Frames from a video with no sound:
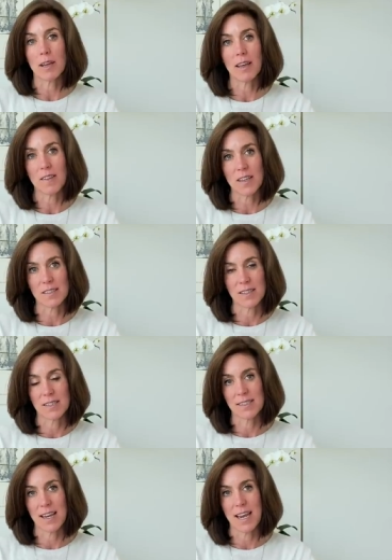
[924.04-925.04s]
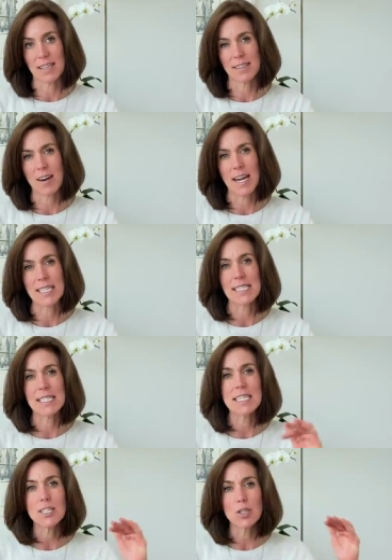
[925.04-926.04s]
looking at this and saying, Sarah, I
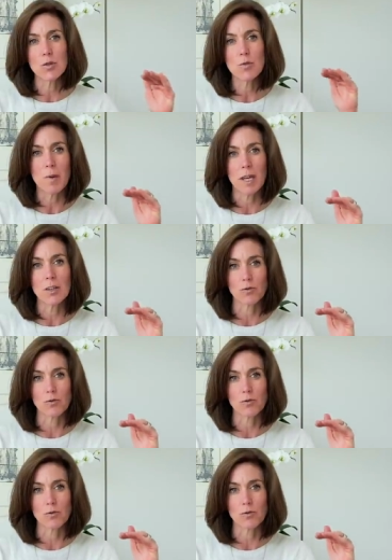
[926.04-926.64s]
see two big